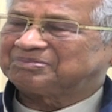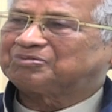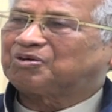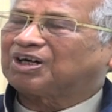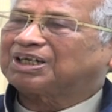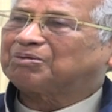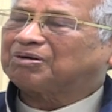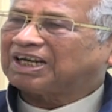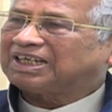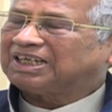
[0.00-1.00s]
Forget
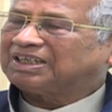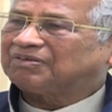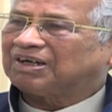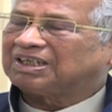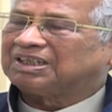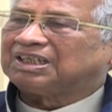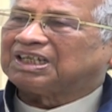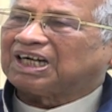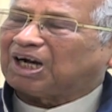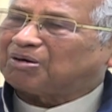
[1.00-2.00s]
about identify.
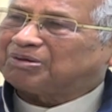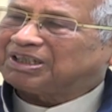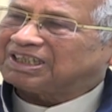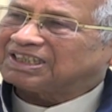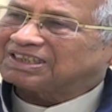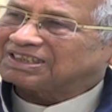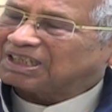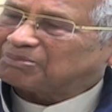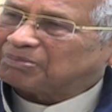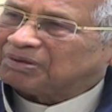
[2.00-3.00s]
How many cases
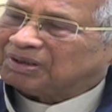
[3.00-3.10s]
are